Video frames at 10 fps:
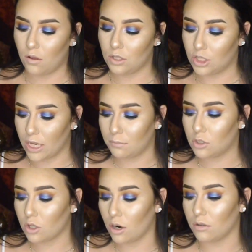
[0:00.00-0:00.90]
James
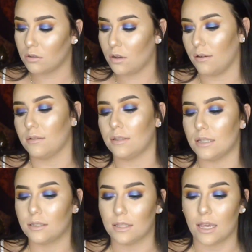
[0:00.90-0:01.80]
Charles calls
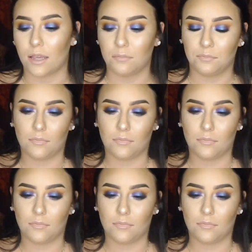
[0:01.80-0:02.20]
this like,